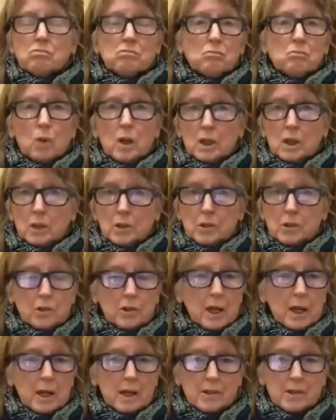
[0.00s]
well, in your
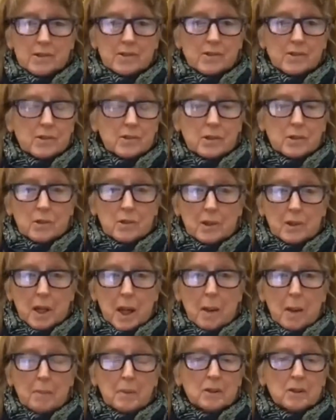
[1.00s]
case, you know, it
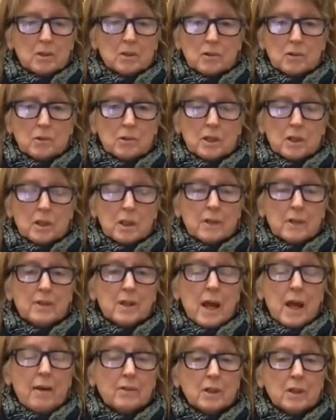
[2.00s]
happened, you didn't even
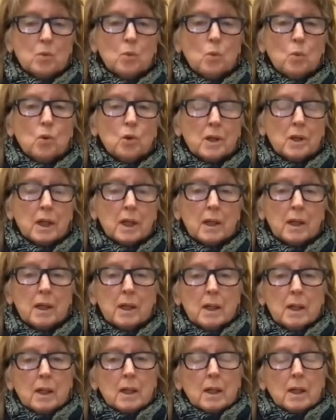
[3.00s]
have any warning.
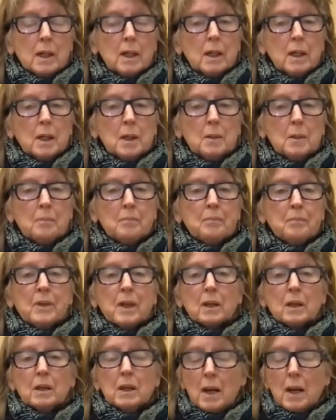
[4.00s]

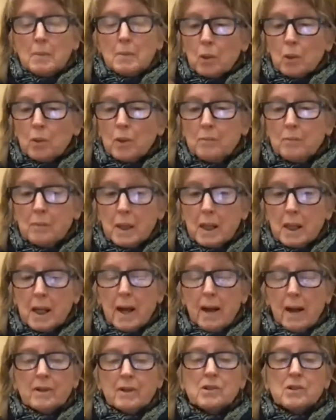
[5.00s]
Climate, we've been
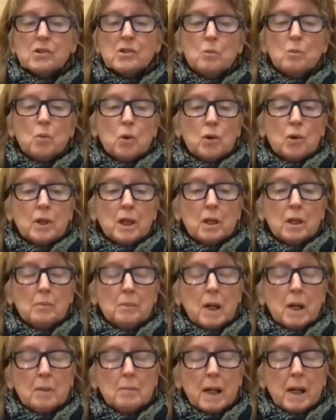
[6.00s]
having some warning
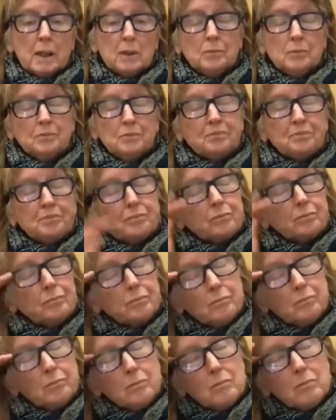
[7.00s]
about.
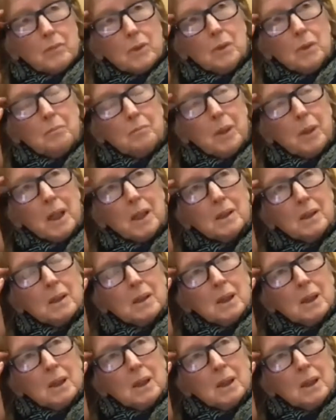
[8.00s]
But